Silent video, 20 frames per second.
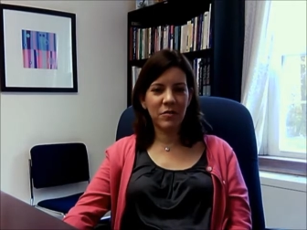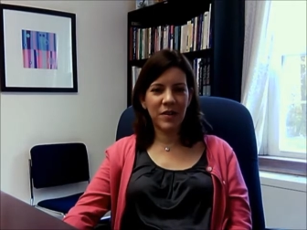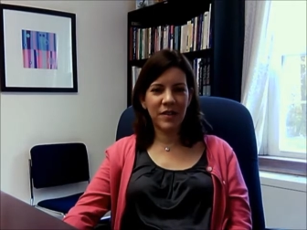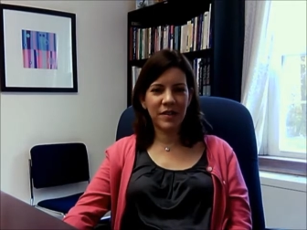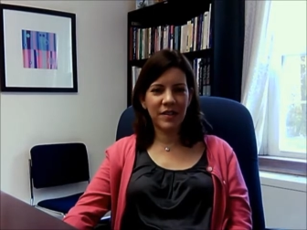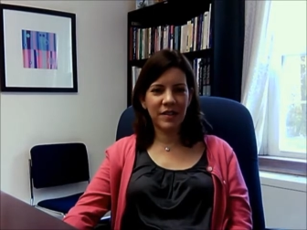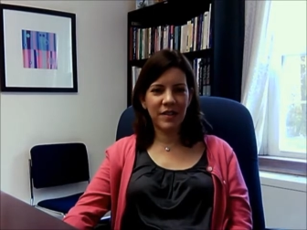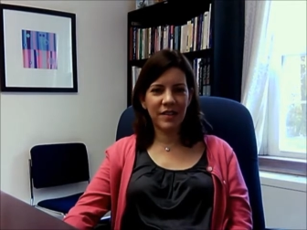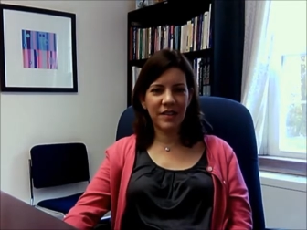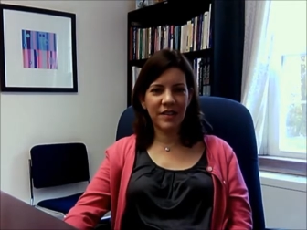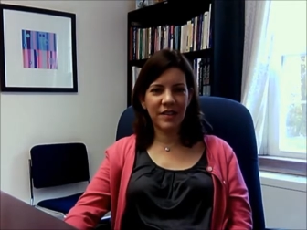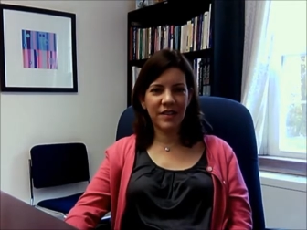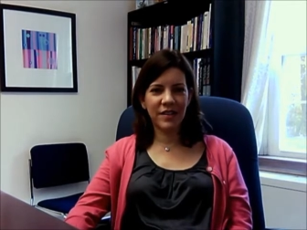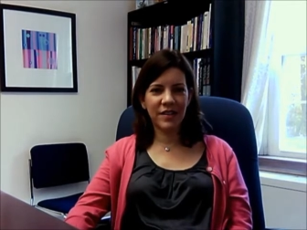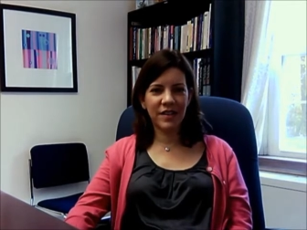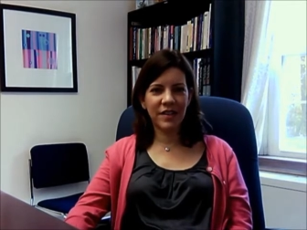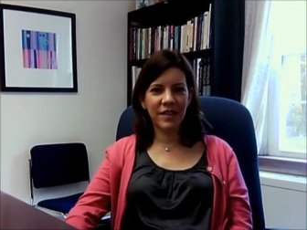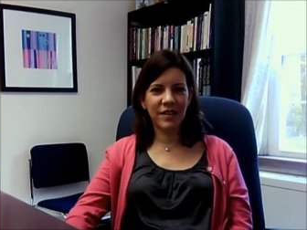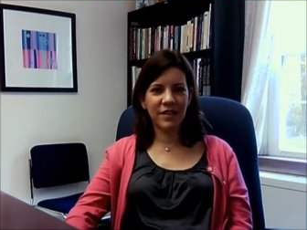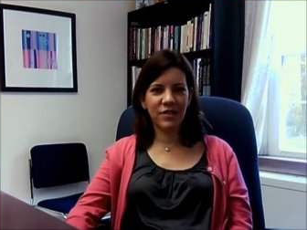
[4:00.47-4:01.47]
residents
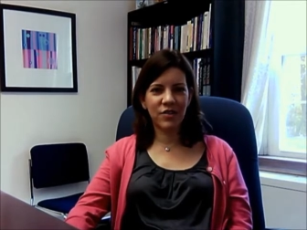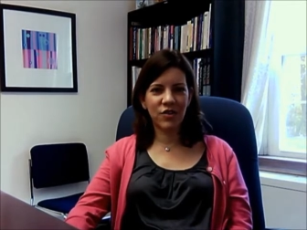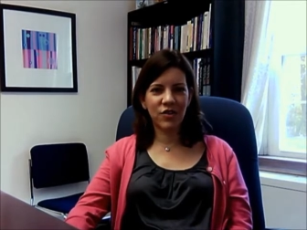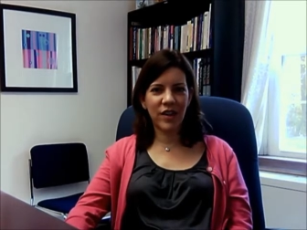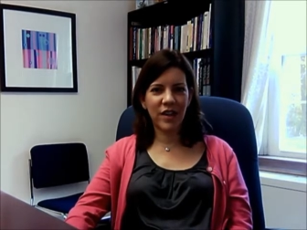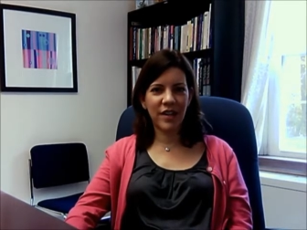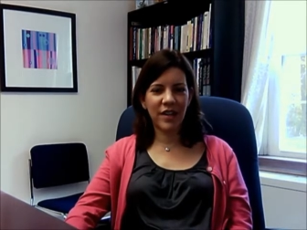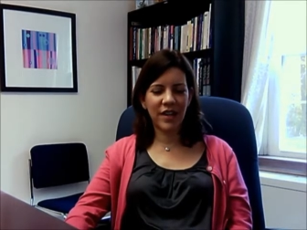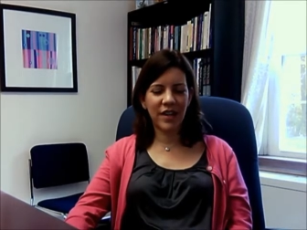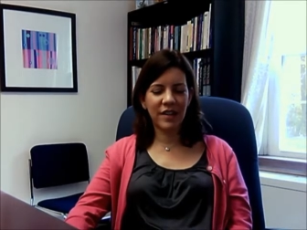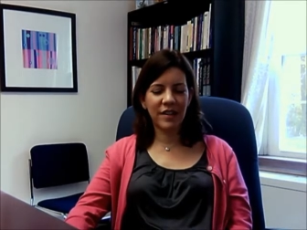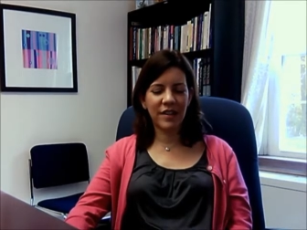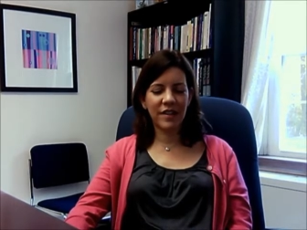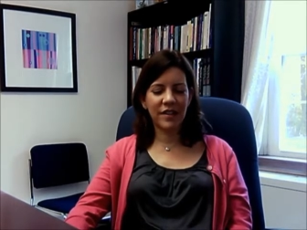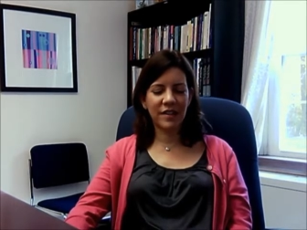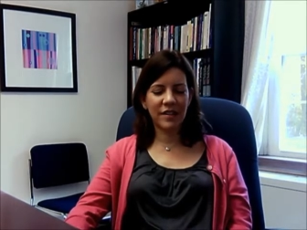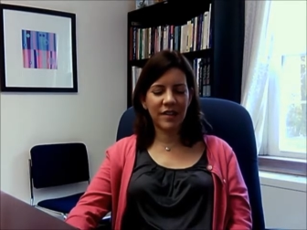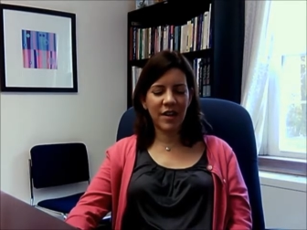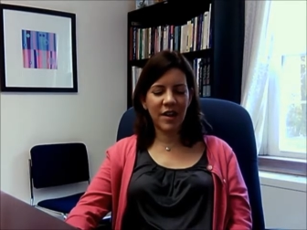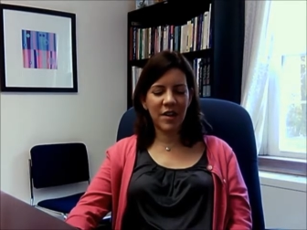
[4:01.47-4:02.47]
in training in
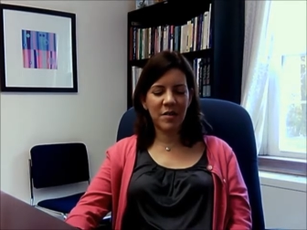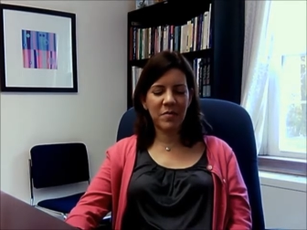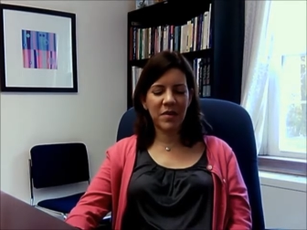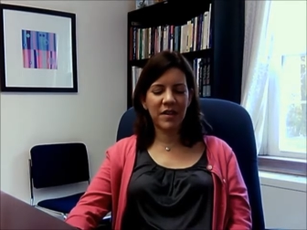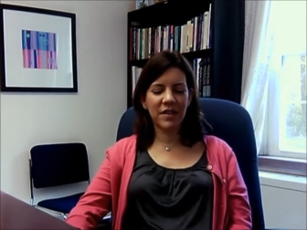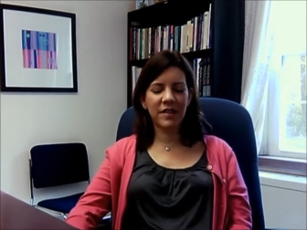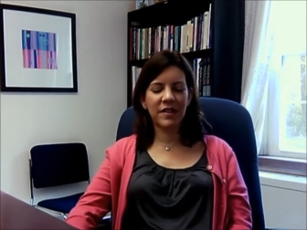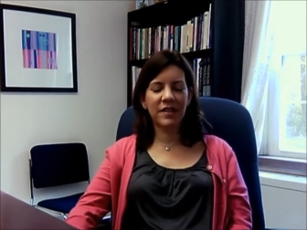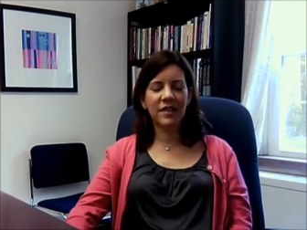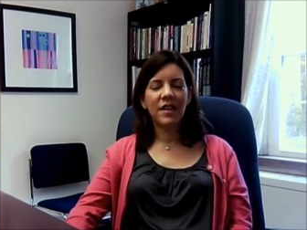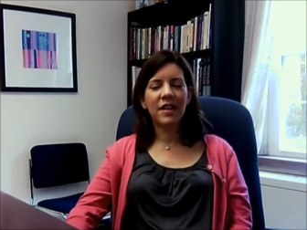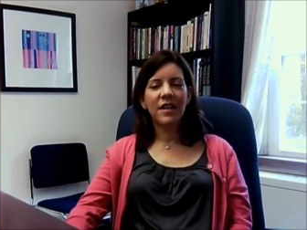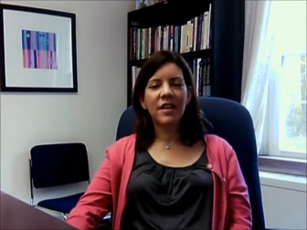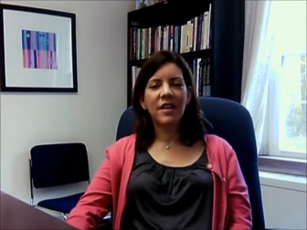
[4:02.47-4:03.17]
these topics.